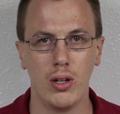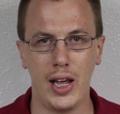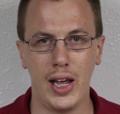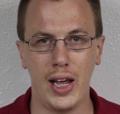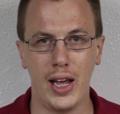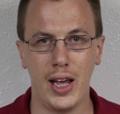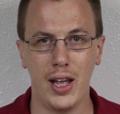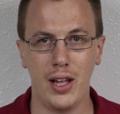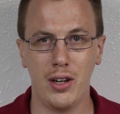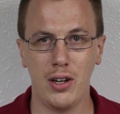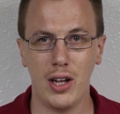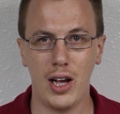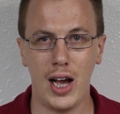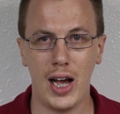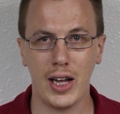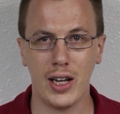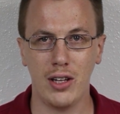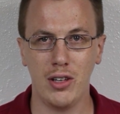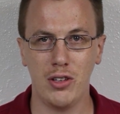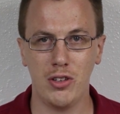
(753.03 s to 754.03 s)
and
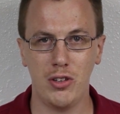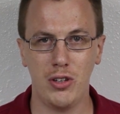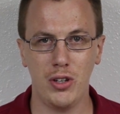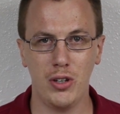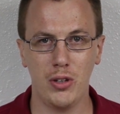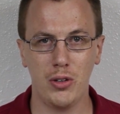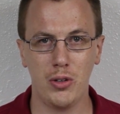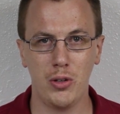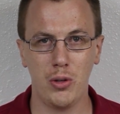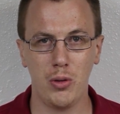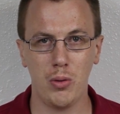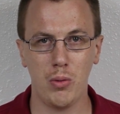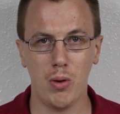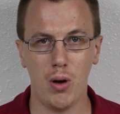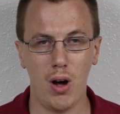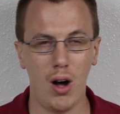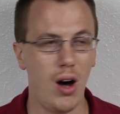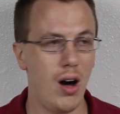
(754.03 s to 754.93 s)
I can still do